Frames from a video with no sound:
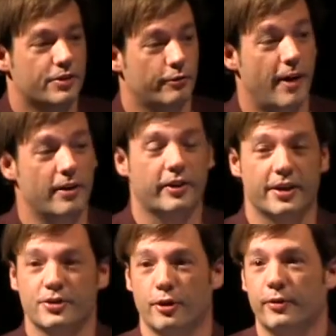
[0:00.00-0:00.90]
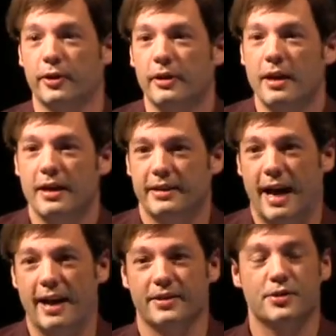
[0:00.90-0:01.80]
So Final Cut Server
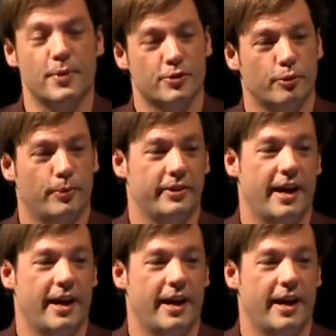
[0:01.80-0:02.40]
died its miserable